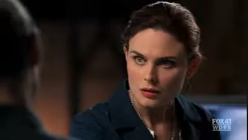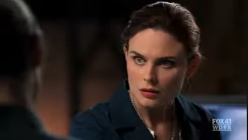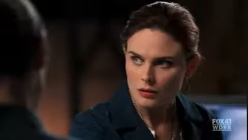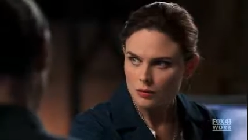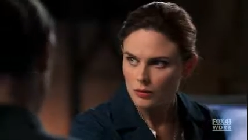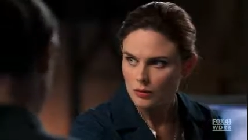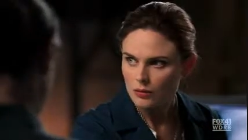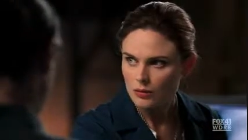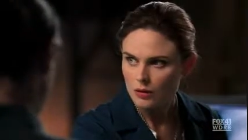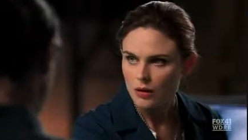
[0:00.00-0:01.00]

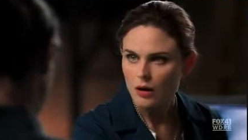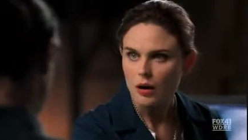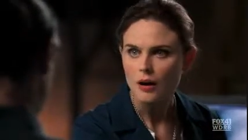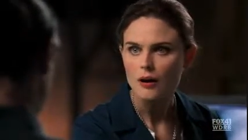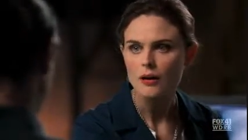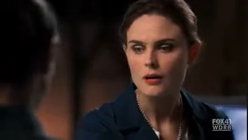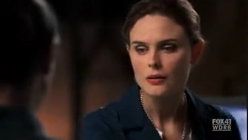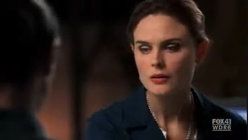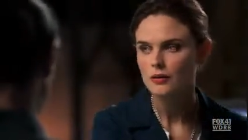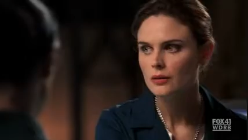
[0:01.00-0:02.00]

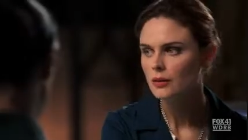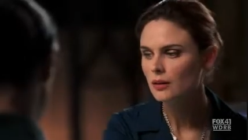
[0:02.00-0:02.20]
Nobody speaks.